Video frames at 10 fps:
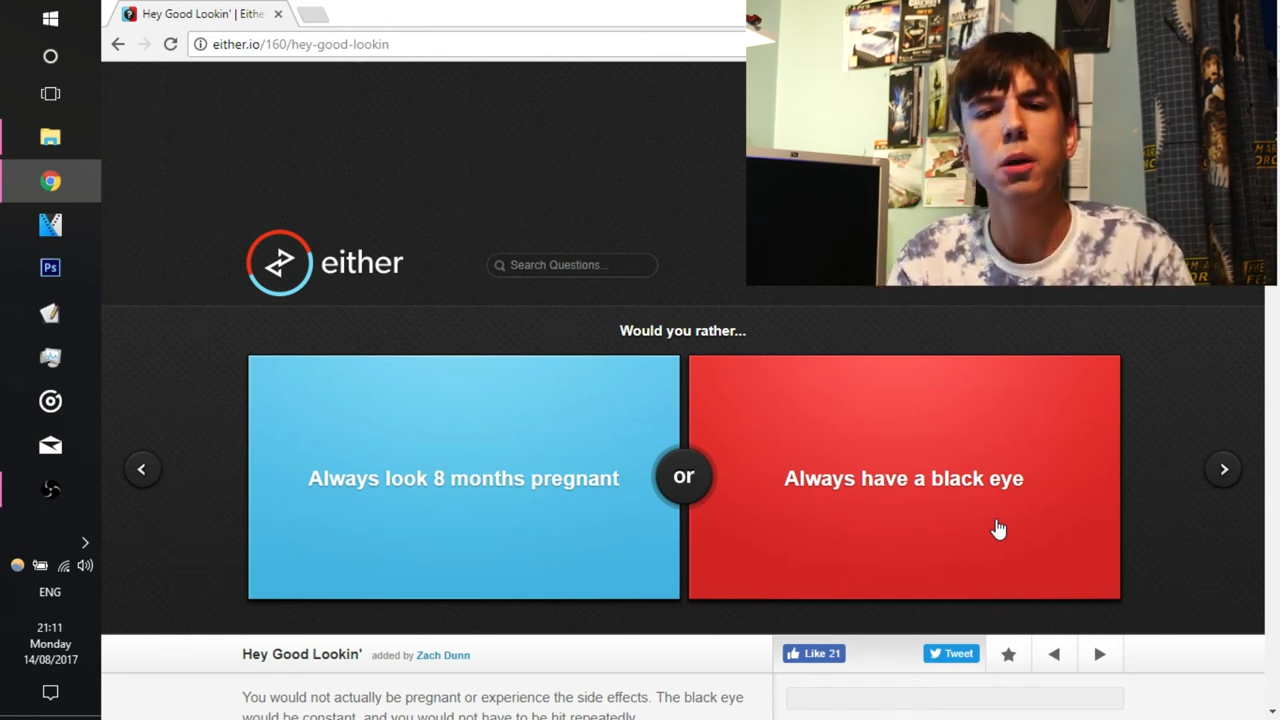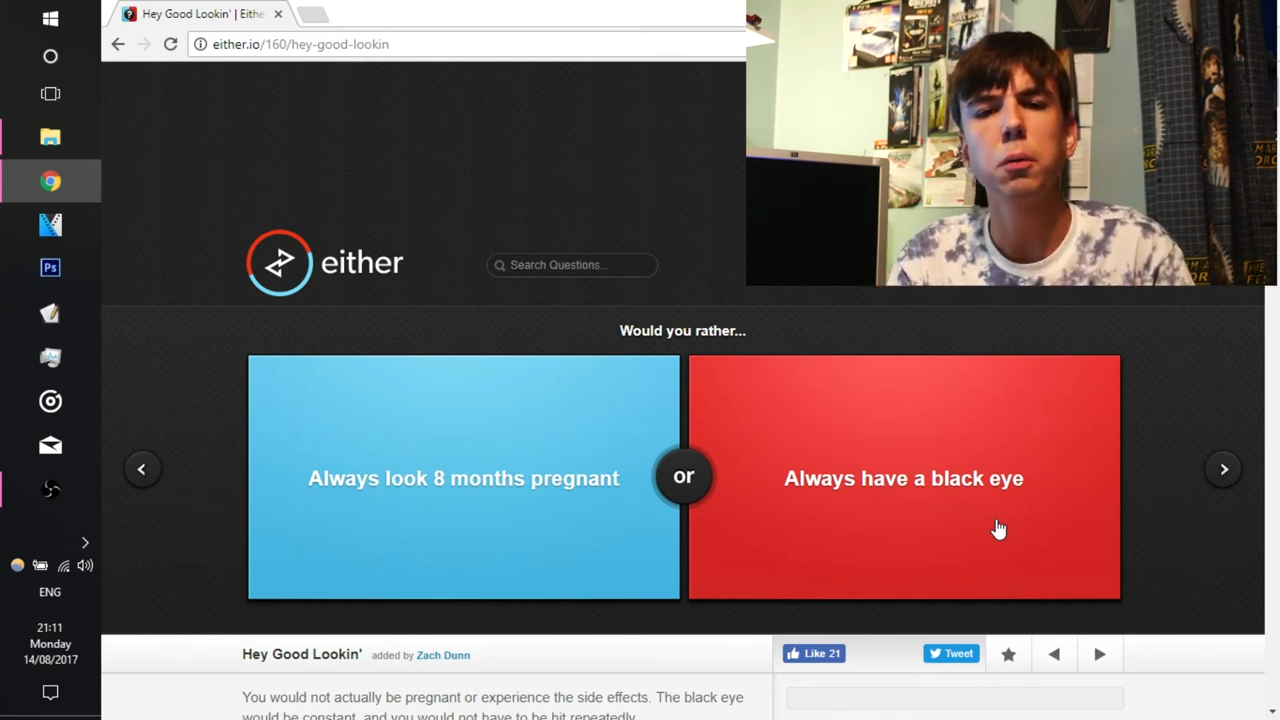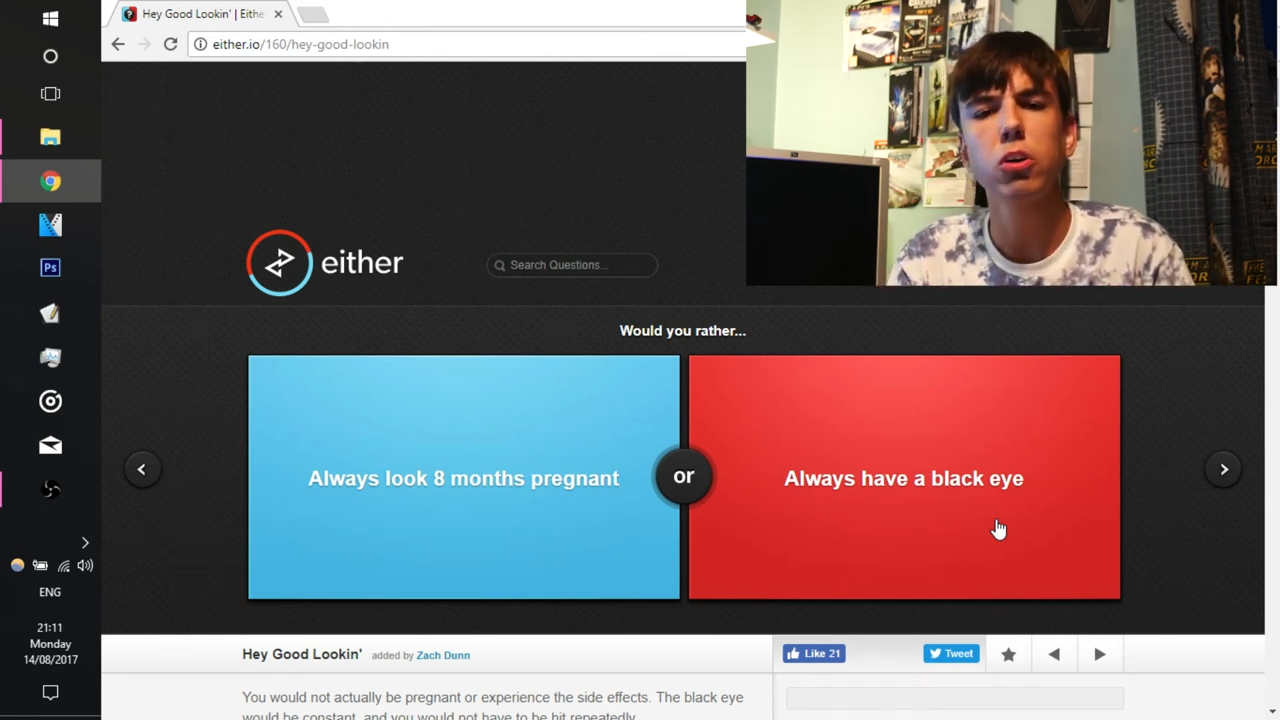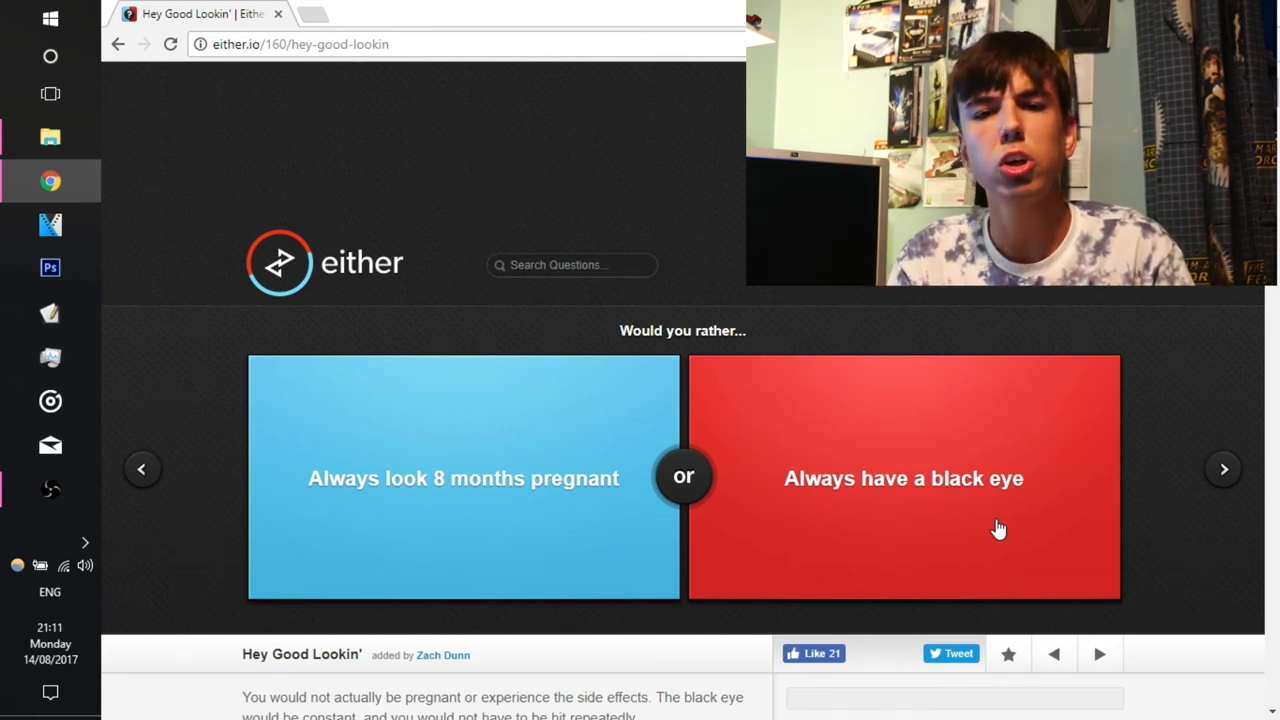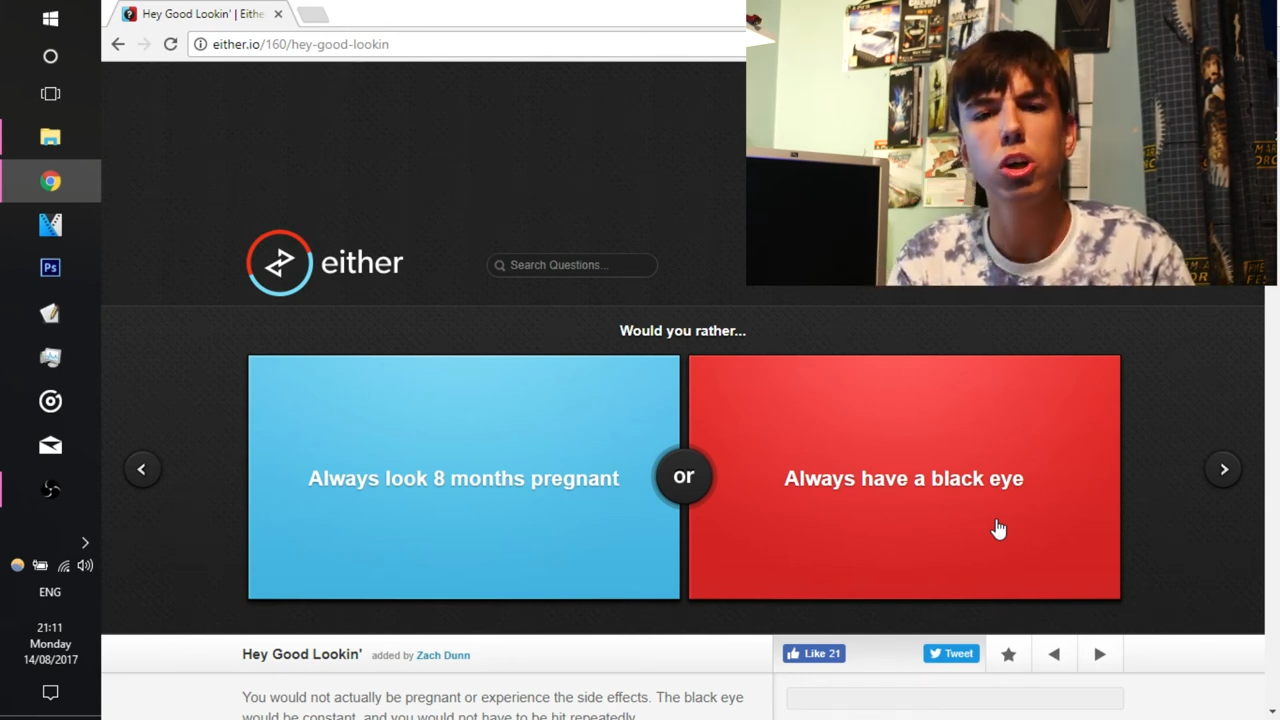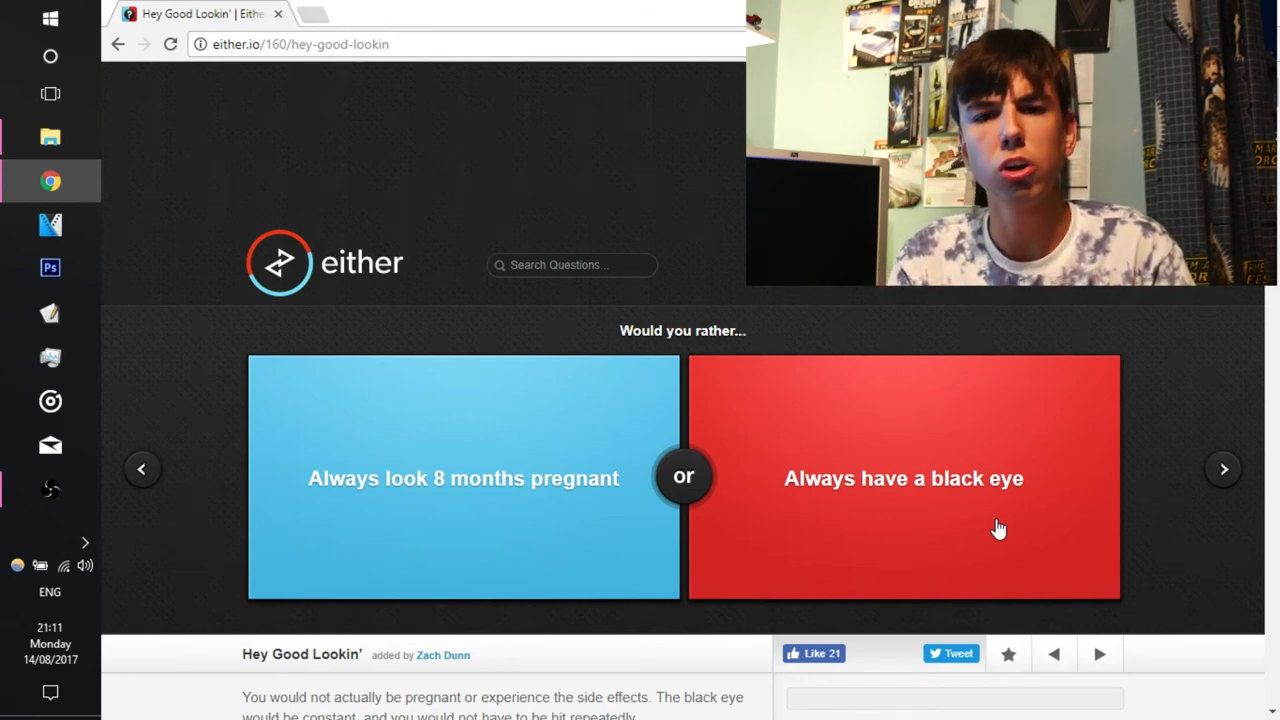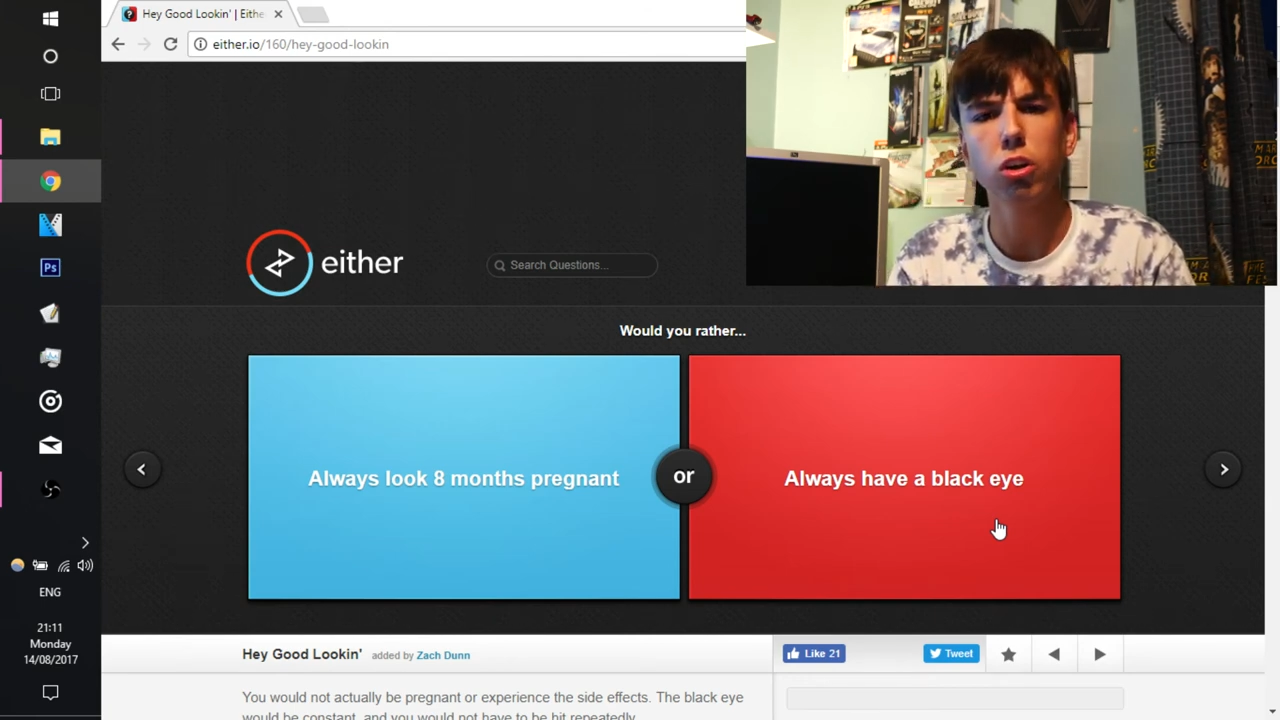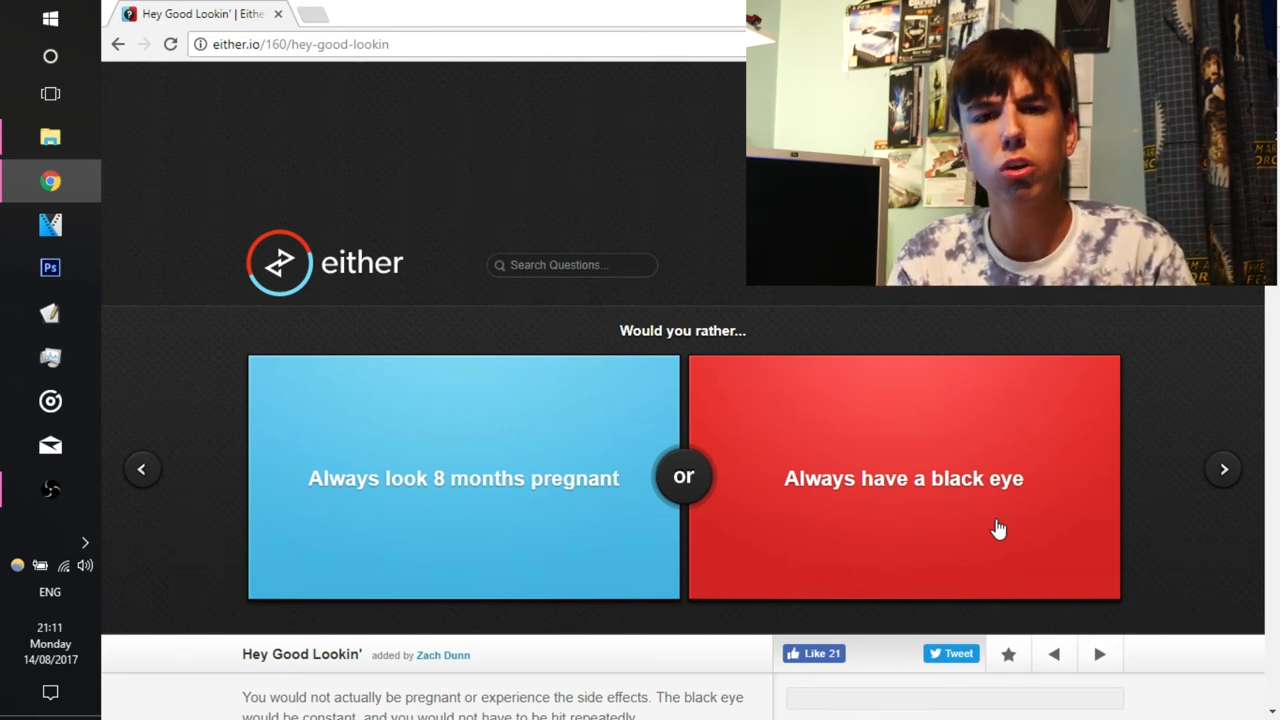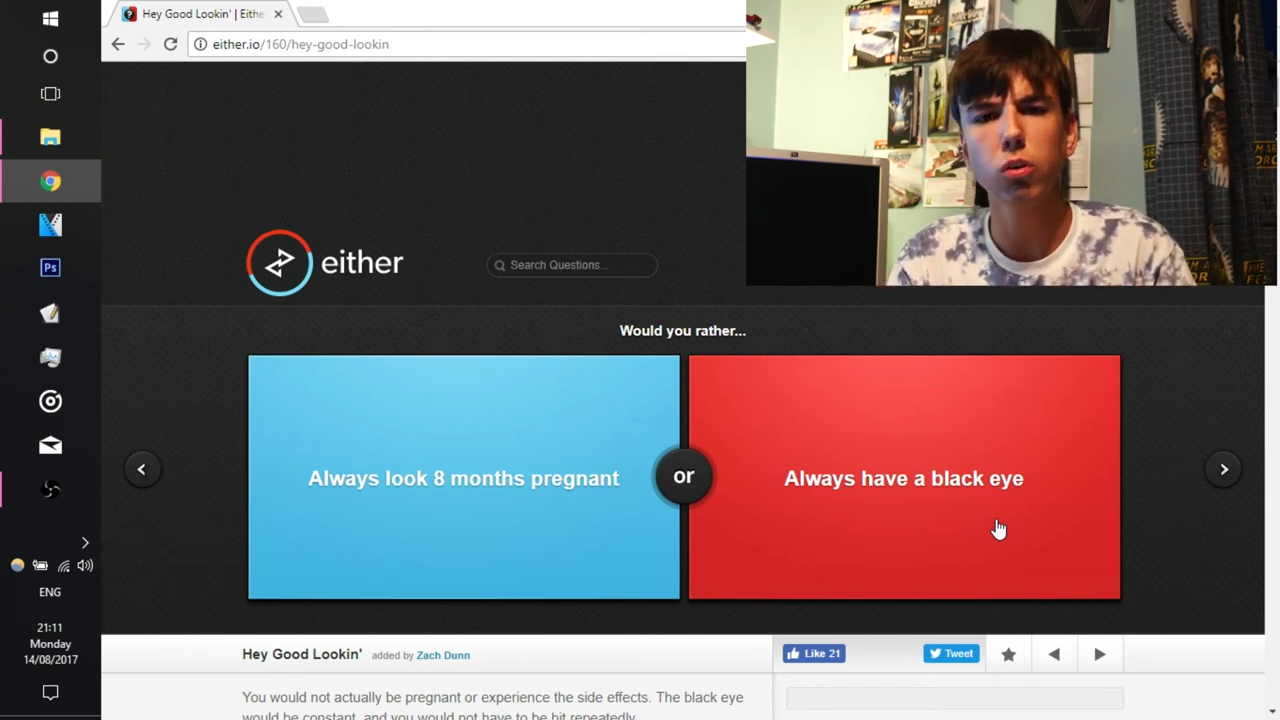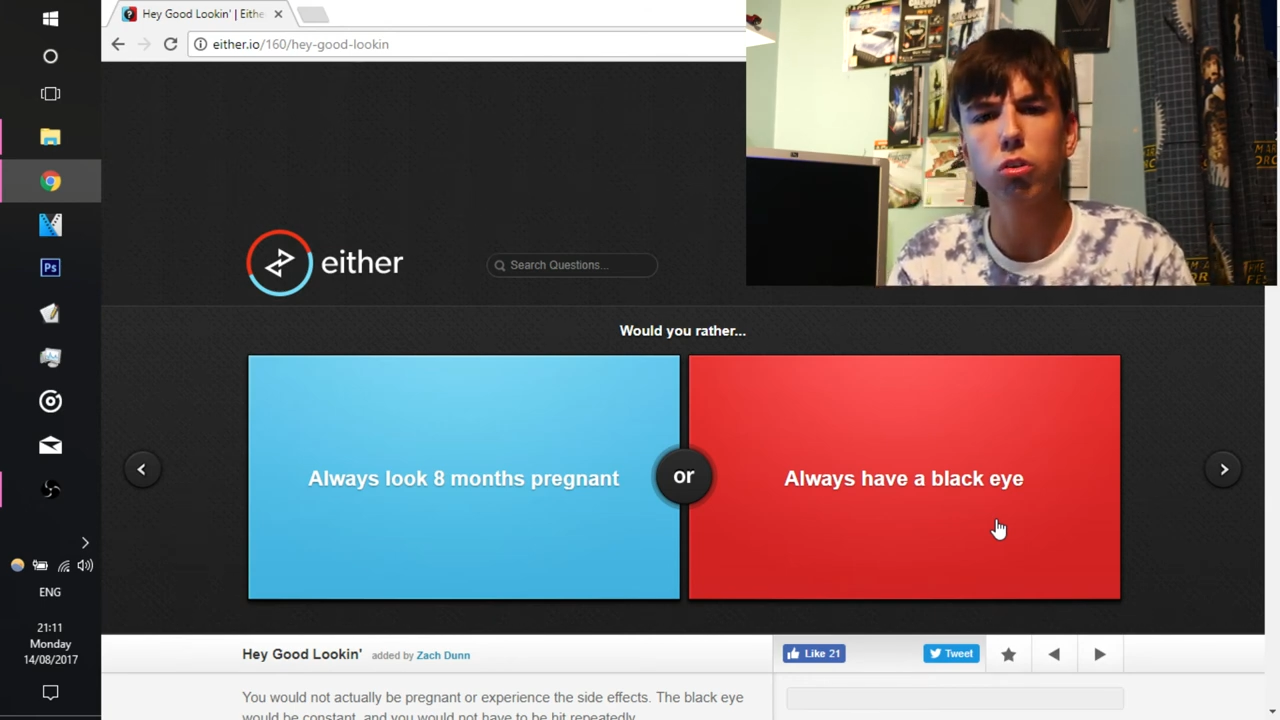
because you'd look